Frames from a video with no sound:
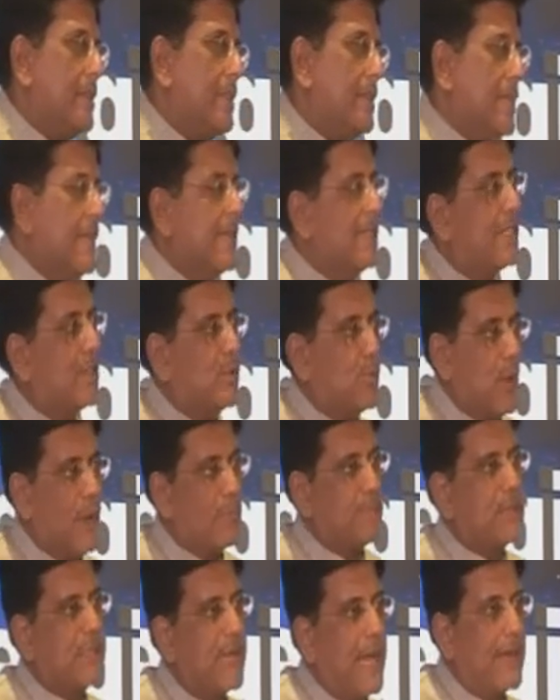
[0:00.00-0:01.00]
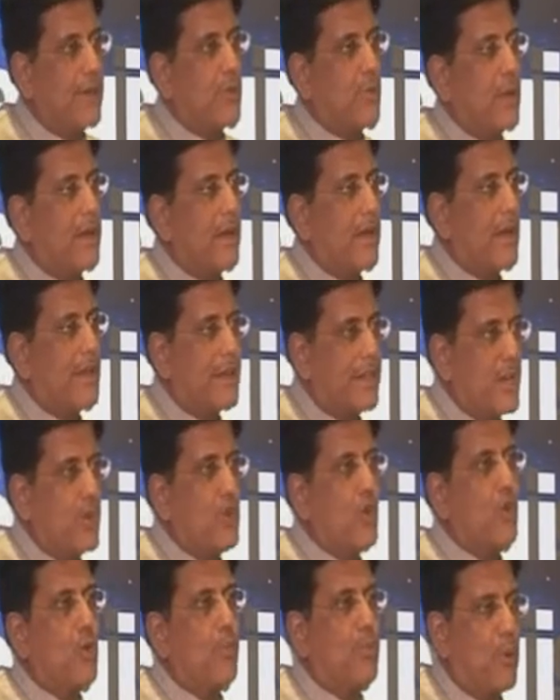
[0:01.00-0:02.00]
this website will
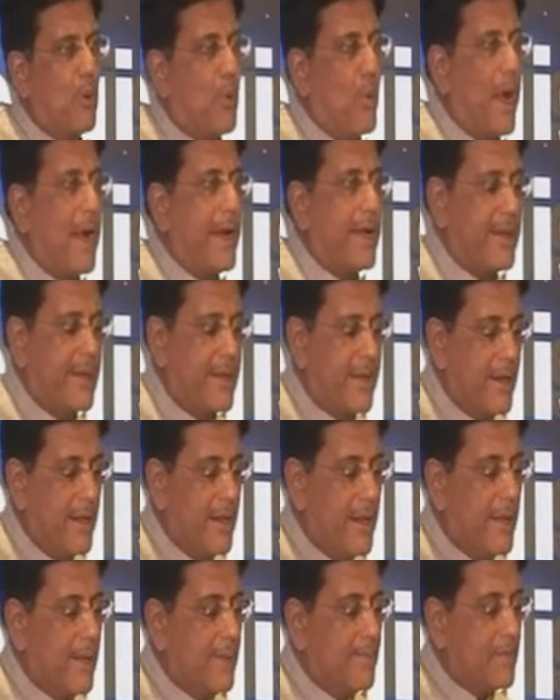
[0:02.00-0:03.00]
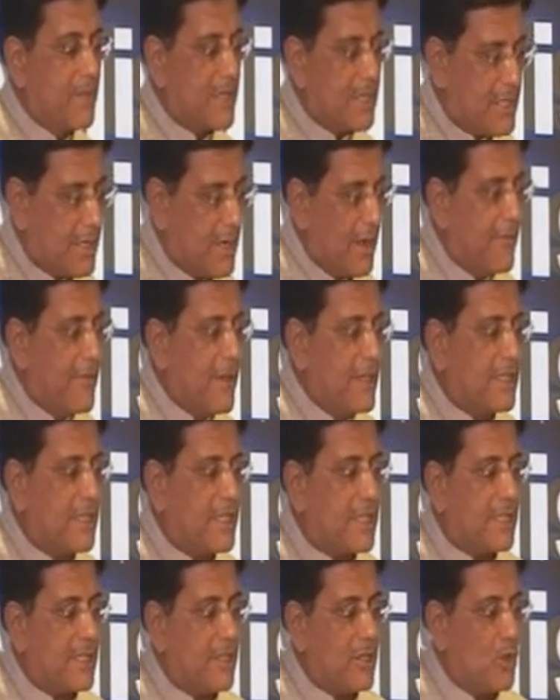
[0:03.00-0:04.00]
continue to provide
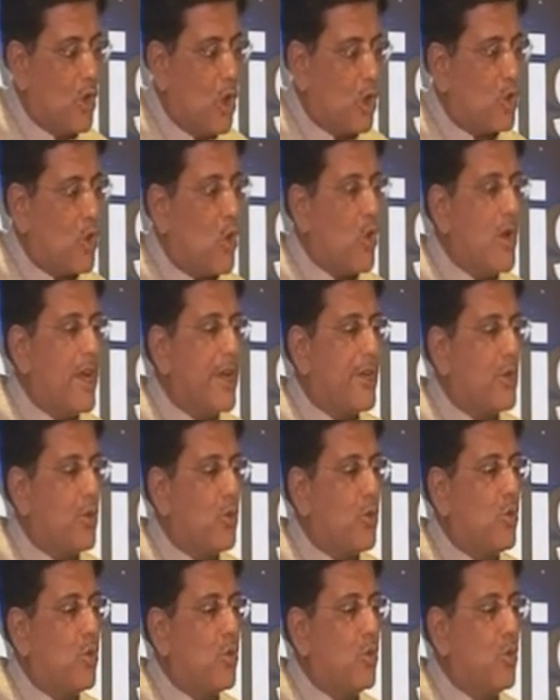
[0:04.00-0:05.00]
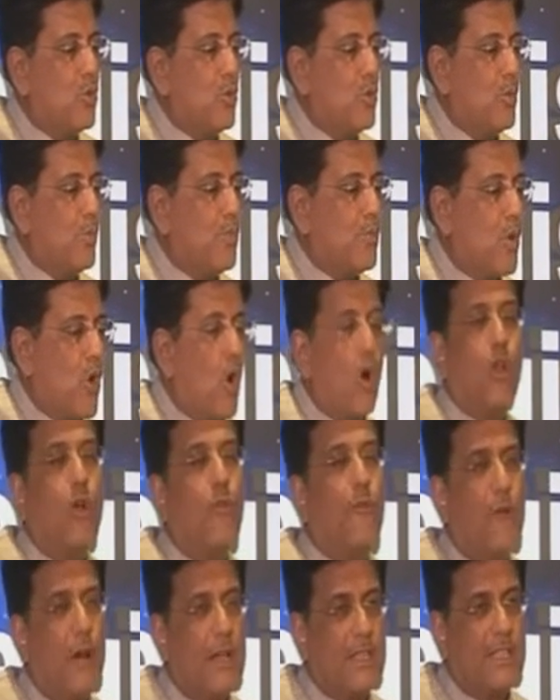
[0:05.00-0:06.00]
service not only to all
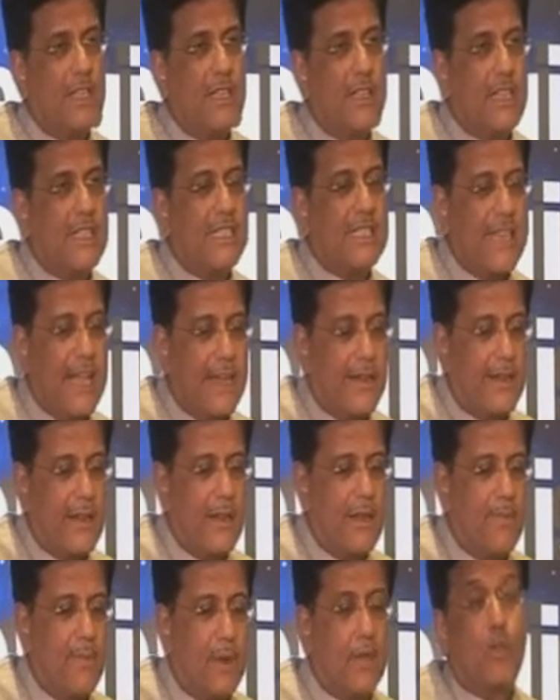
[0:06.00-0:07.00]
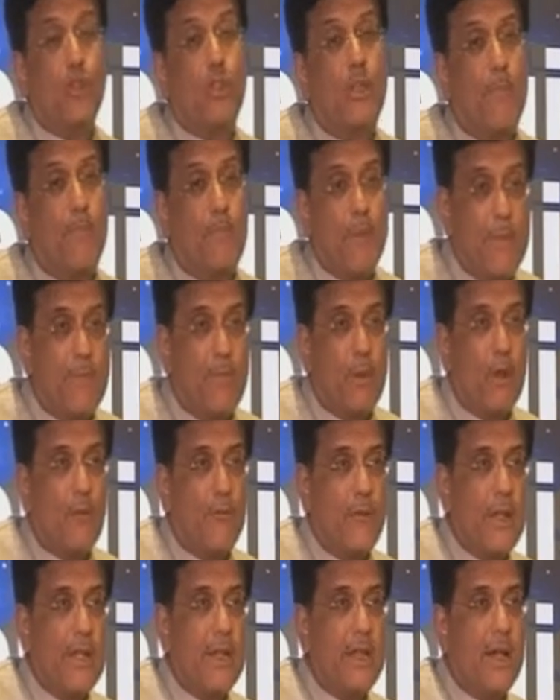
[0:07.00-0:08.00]
of us in this sector, but to the people
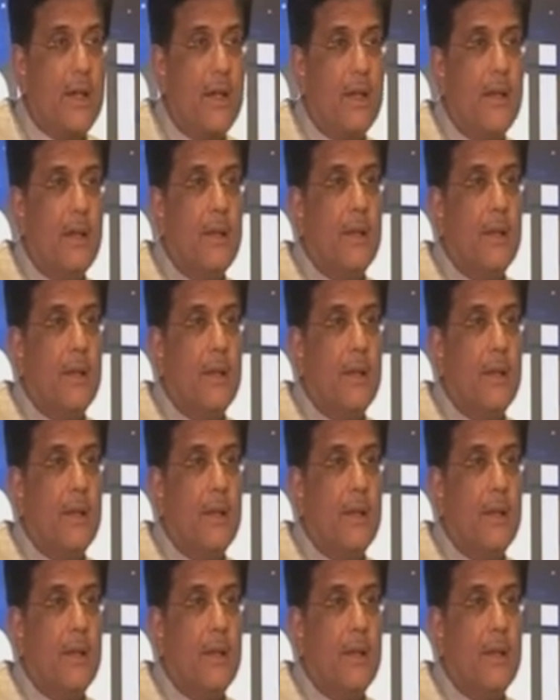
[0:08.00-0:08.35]
of India.